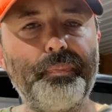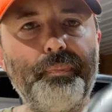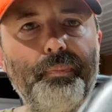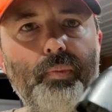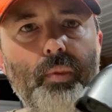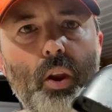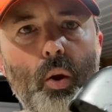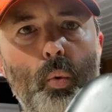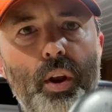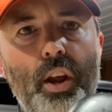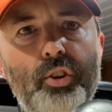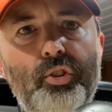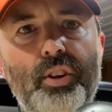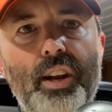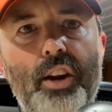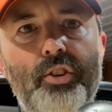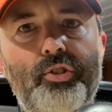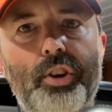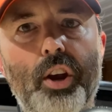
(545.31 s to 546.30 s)
What else
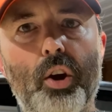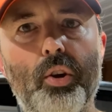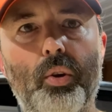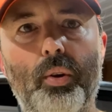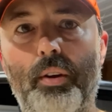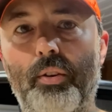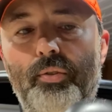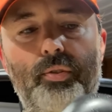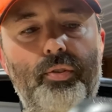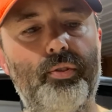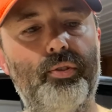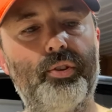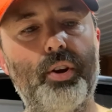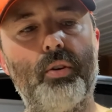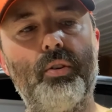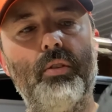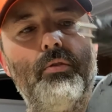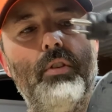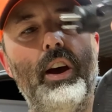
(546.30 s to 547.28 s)
can I show you? It's
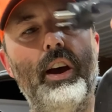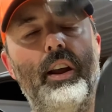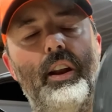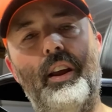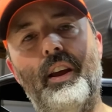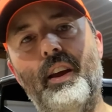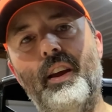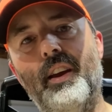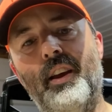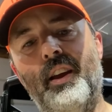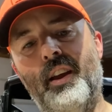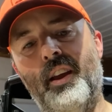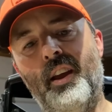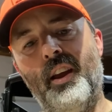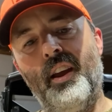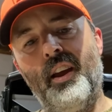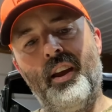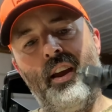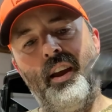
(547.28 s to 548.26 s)
soaking wet,
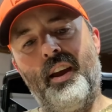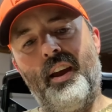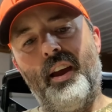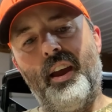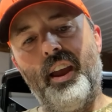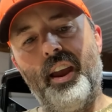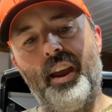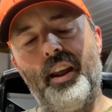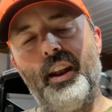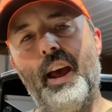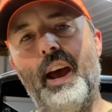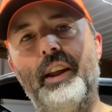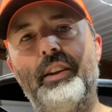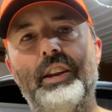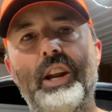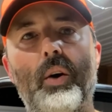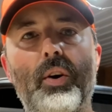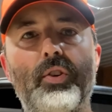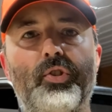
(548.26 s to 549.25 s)
and I had
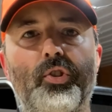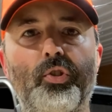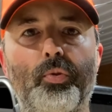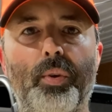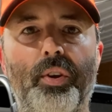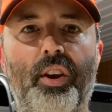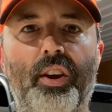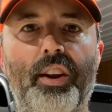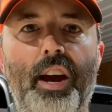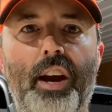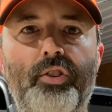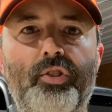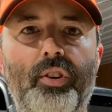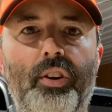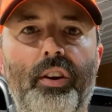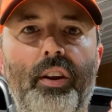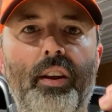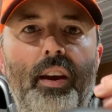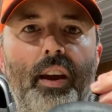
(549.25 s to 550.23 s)
no issues with
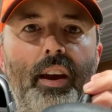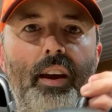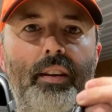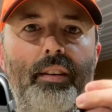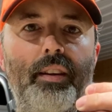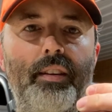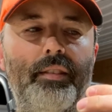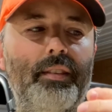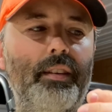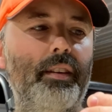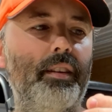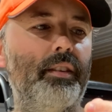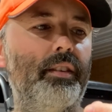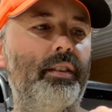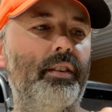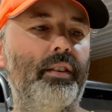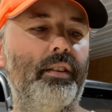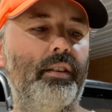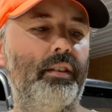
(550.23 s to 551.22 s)
connection at
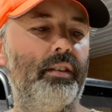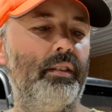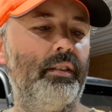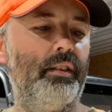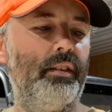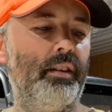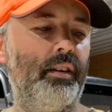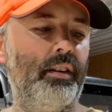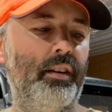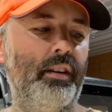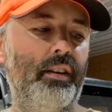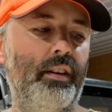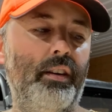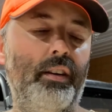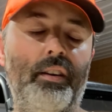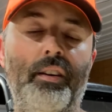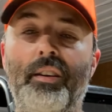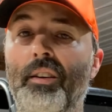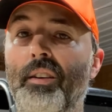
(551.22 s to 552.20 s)
distance.
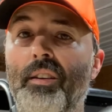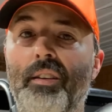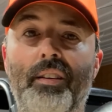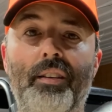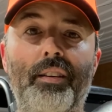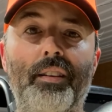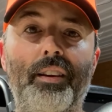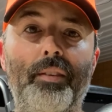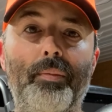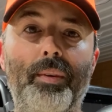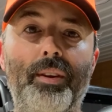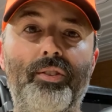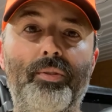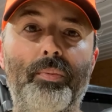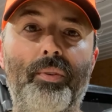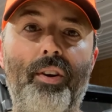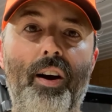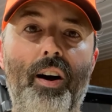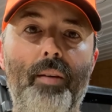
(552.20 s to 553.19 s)
Leave me
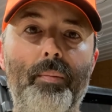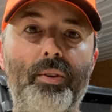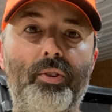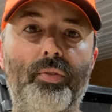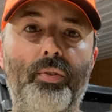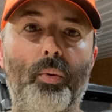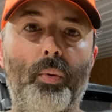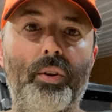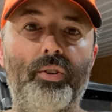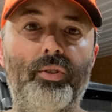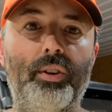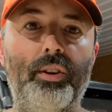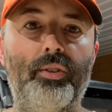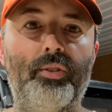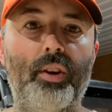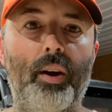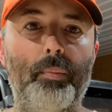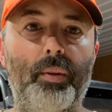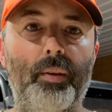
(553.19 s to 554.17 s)
some comments if you want to see
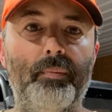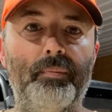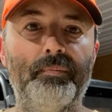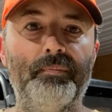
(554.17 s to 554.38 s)
something.